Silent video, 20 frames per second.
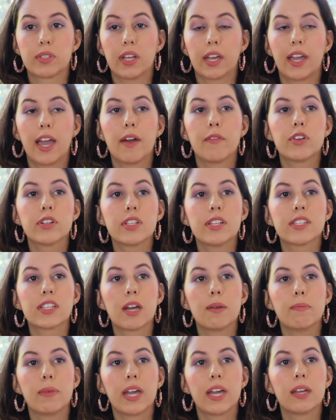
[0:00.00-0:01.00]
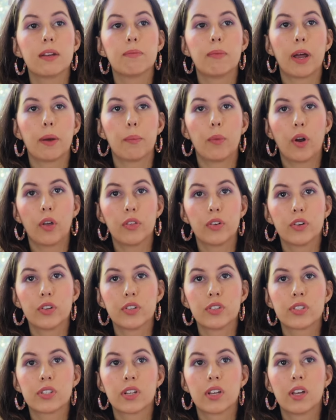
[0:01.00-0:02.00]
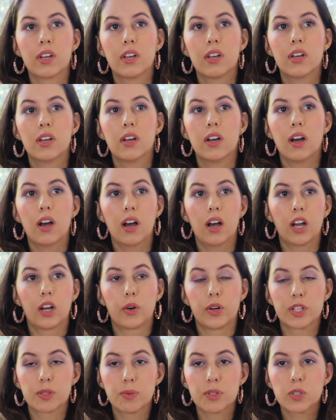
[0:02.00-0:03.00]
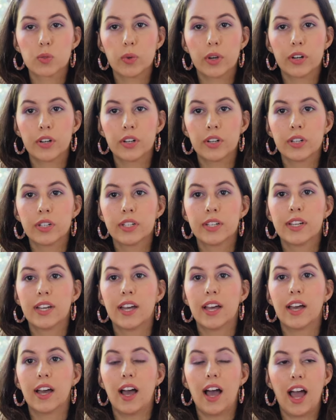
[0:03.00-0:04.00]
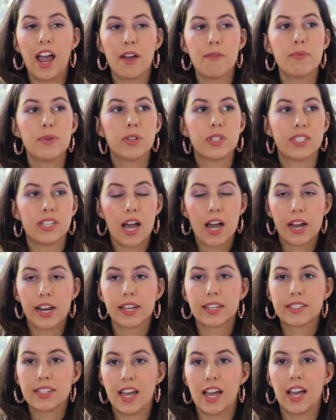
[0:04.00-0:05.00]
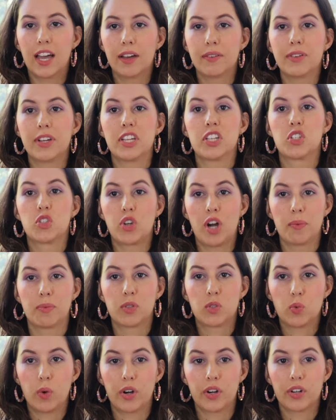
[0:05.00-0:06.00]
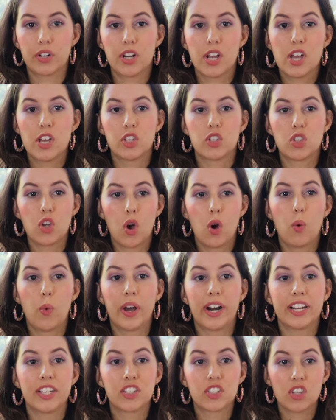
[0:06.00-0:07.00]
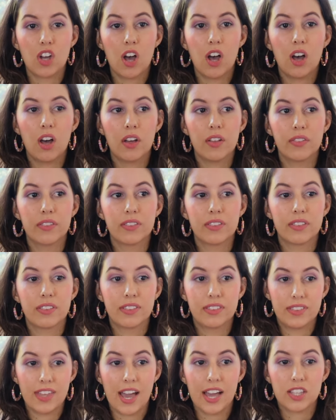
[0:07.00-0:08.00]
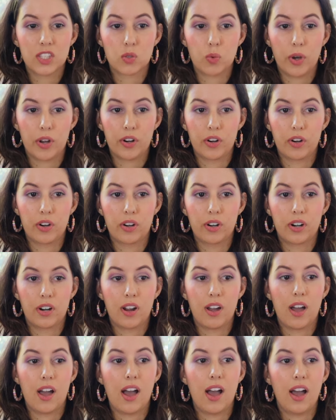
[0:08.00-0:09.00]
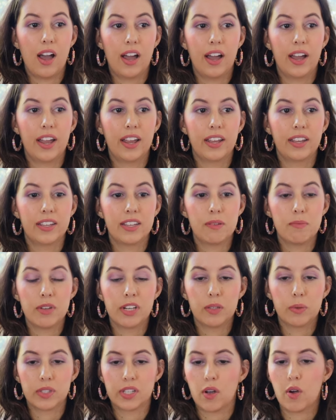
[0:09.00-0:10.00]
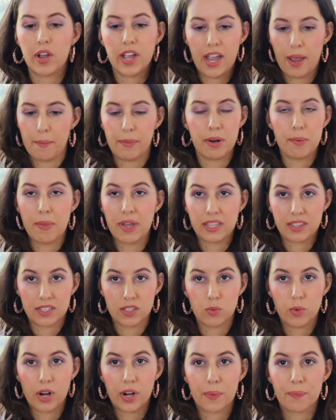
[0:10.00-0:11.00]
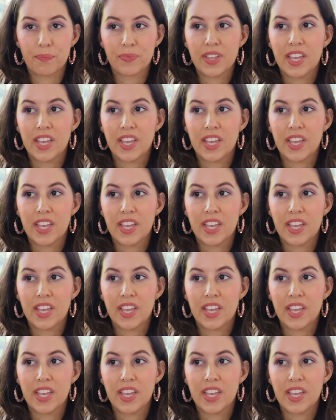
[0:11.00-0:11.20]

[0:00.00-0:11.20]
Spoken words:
Like ever since I made my brother's Christmas sweater, I have been dying to have a striped sweater. So when I saw that sweater, I immediately was like, okay, I'm gonna make this sweater.